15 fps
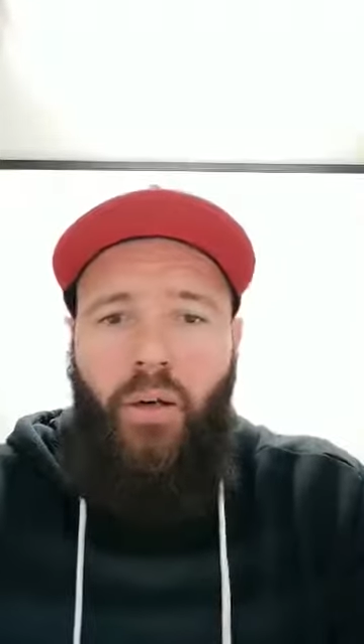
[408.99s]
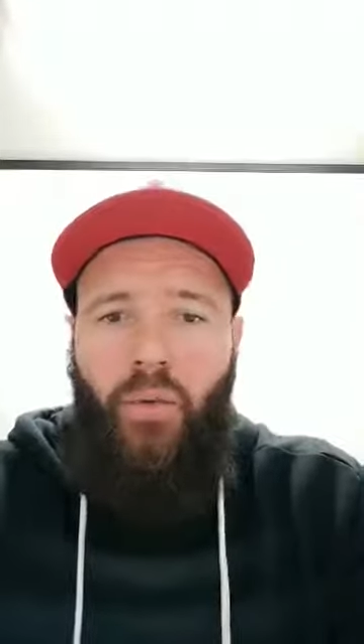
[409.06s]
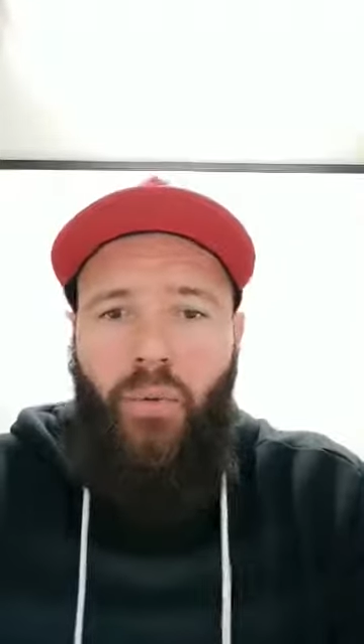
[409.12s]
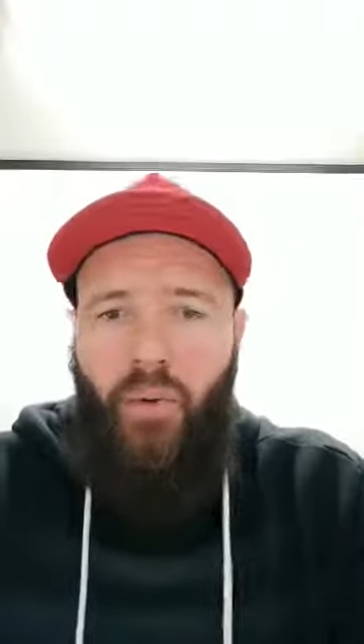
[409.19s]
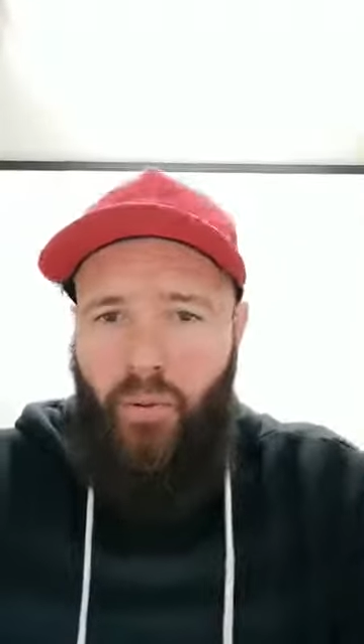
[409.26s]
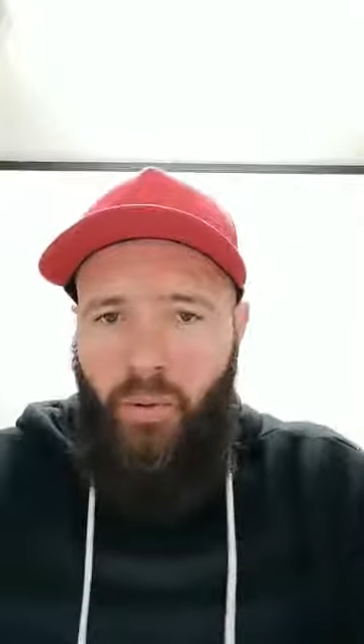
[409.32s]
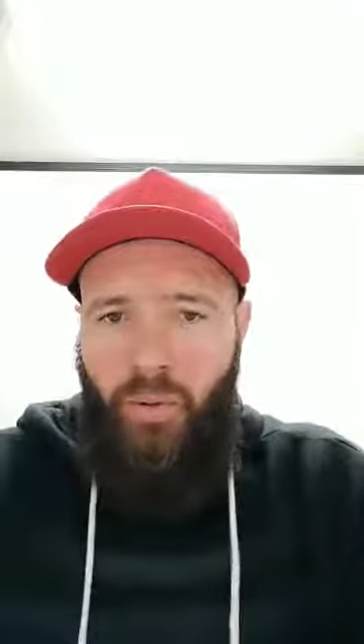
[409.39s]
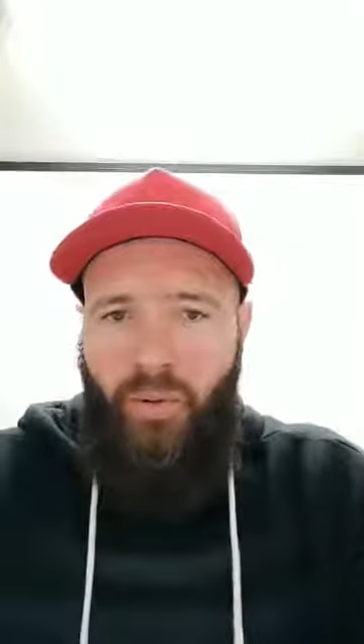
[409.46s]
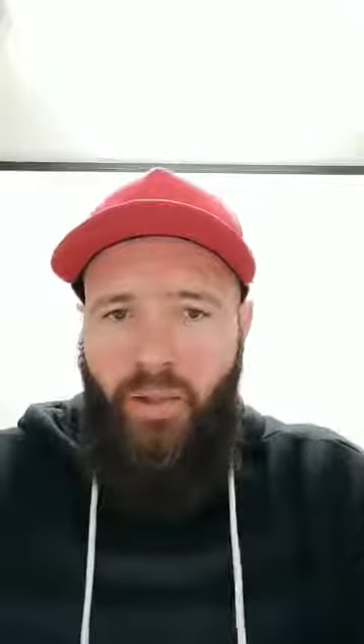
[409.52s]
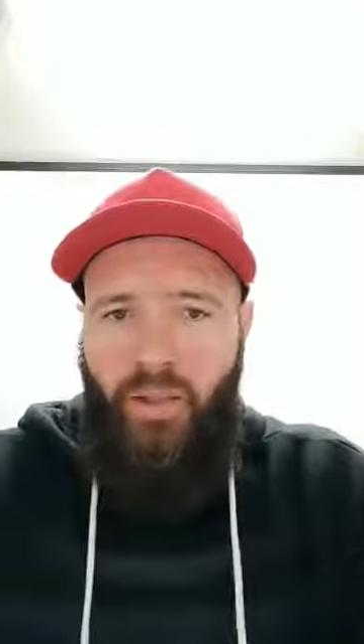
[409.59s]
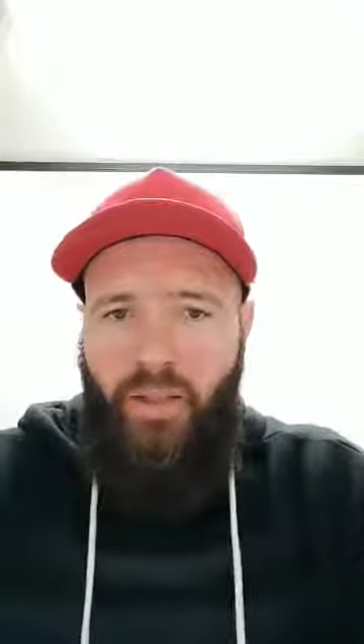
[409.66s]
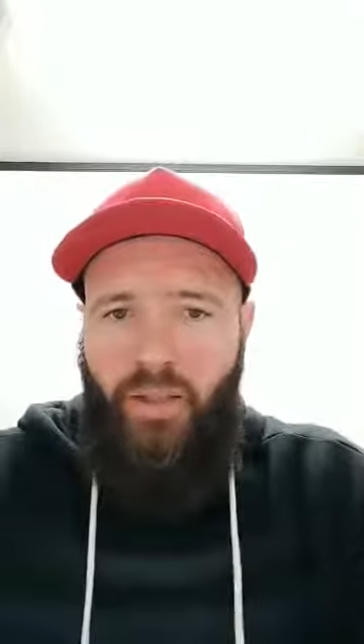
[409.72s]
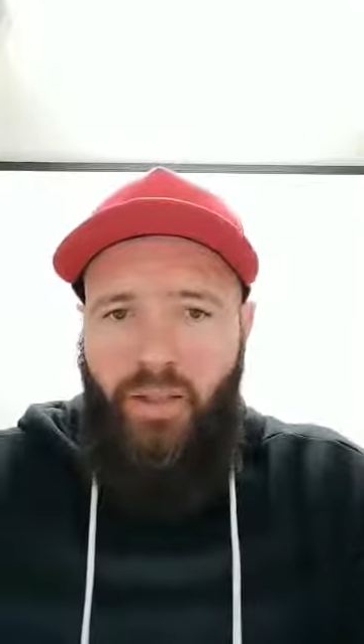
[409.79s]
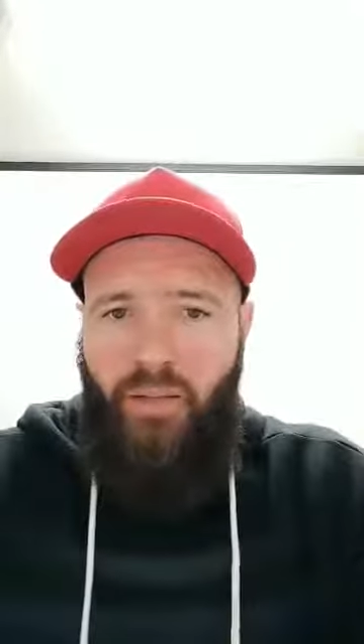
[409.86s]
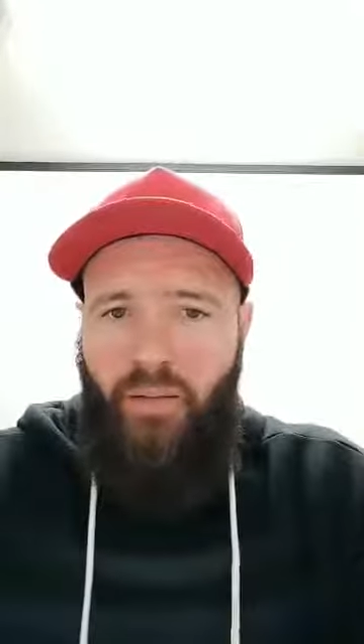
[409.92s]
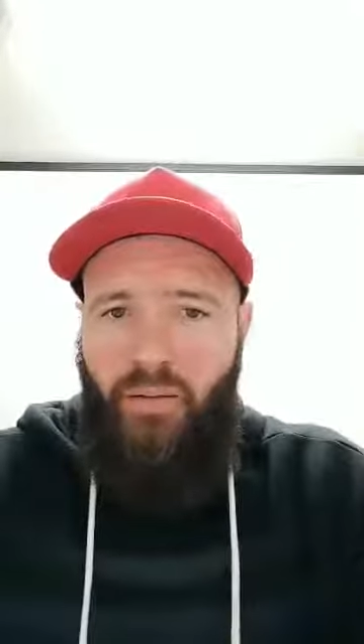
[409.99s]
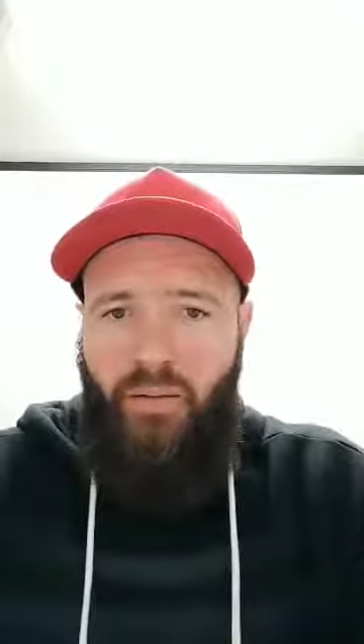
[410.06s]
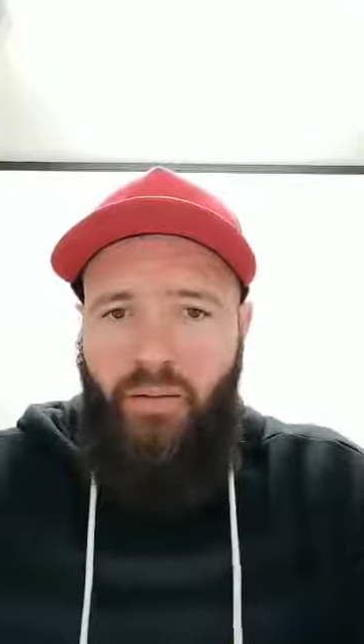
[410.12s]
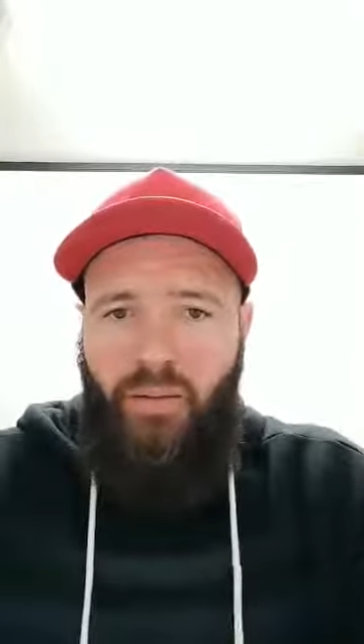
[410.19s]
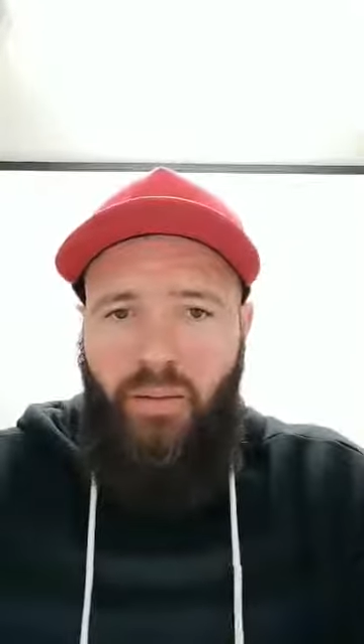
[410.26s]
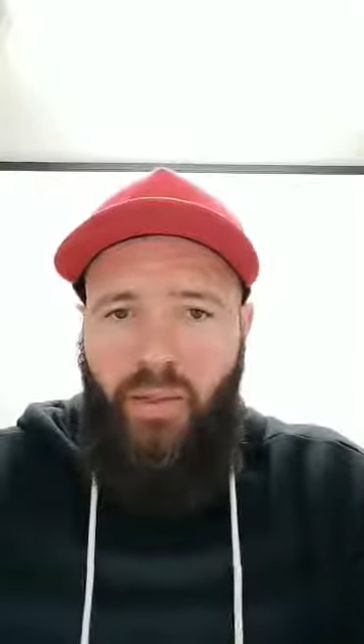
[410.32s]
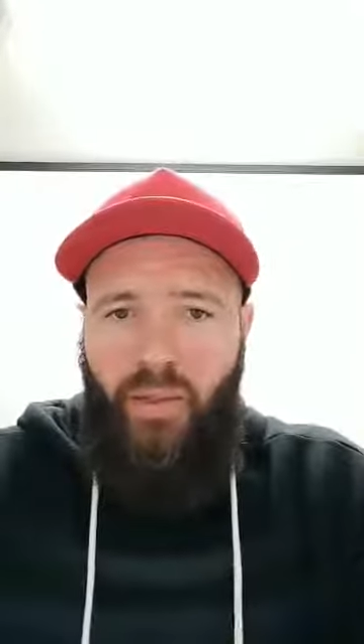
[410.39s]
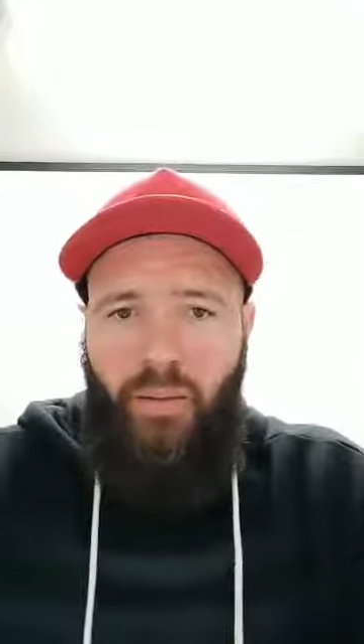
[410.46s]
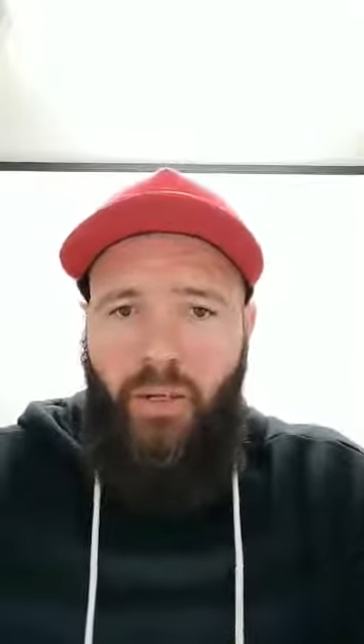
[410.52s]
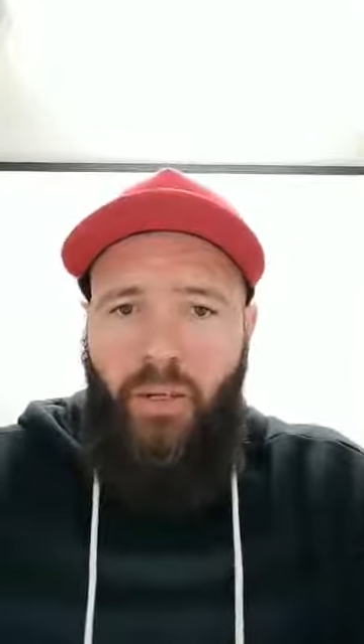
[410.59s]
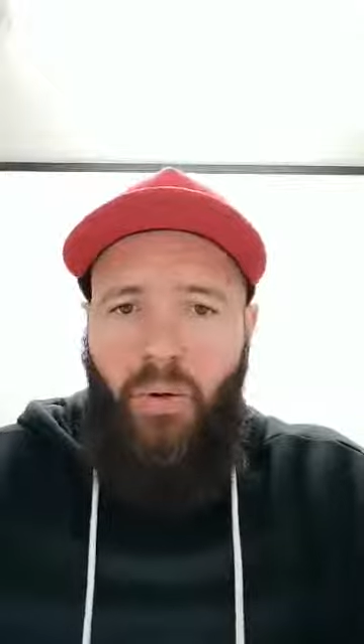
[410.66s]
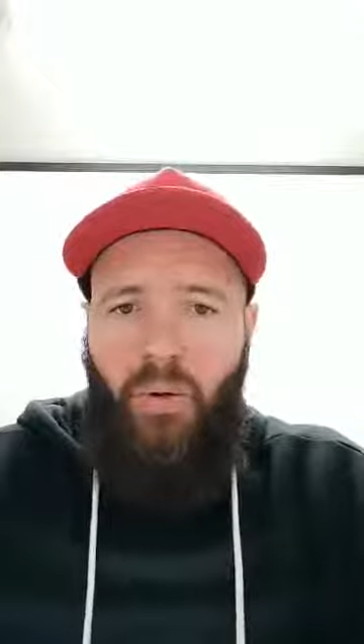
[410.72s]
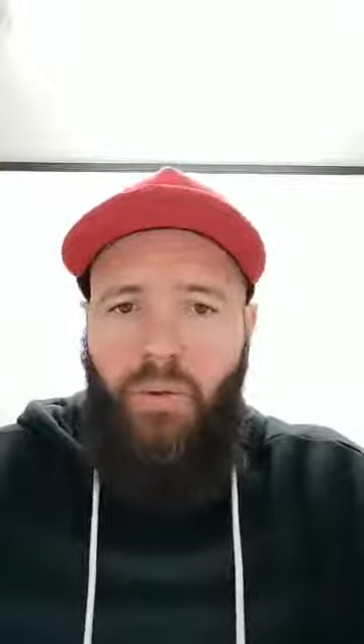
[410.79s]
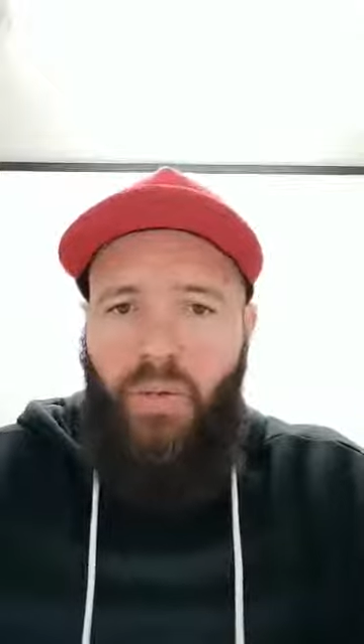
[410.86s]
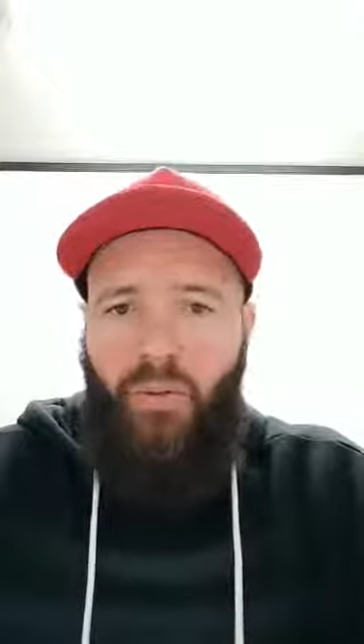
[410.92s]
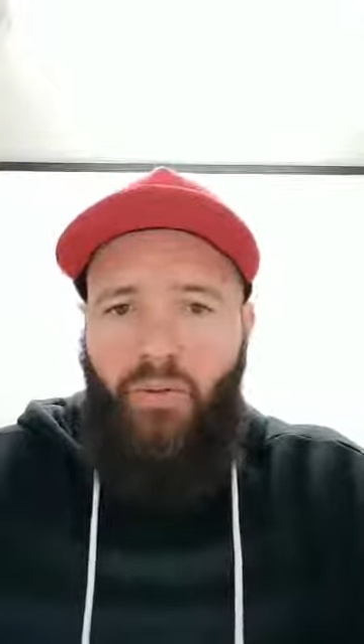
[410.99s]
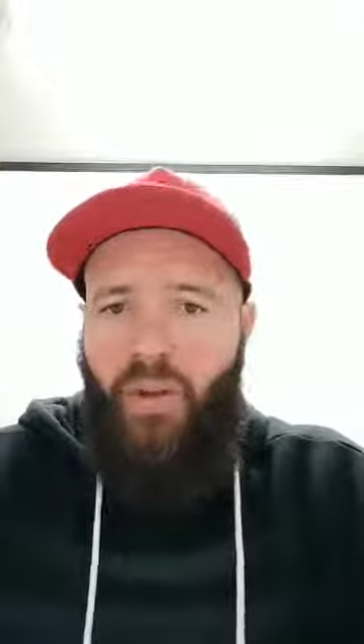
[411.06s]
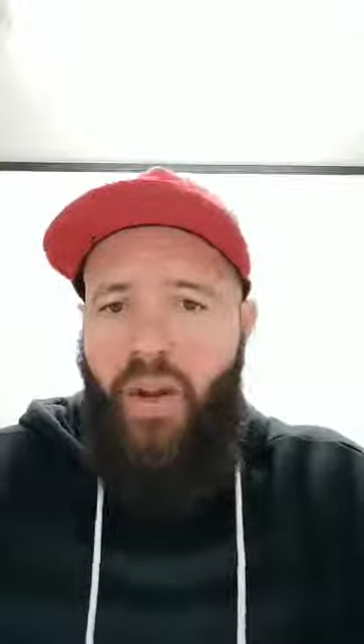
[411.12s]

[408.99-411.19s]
we want this to be awesome